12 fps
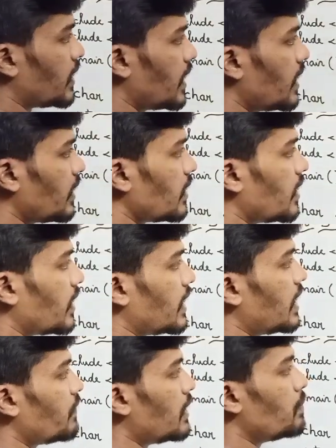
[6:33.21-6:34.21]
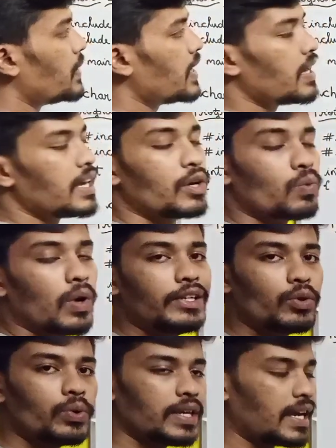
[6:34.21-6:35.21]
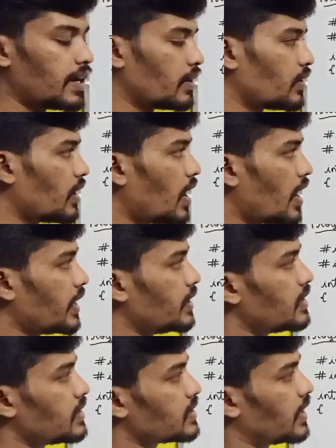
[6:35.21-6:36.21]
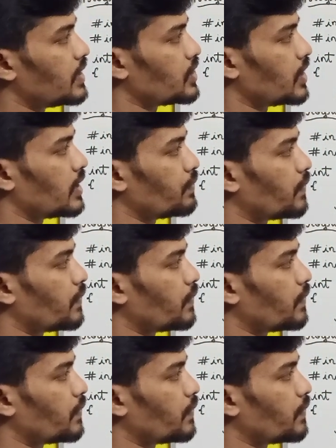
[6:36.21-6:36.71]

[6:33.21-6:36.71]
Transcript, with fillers: Here, a will be equal to a uh, in this condition.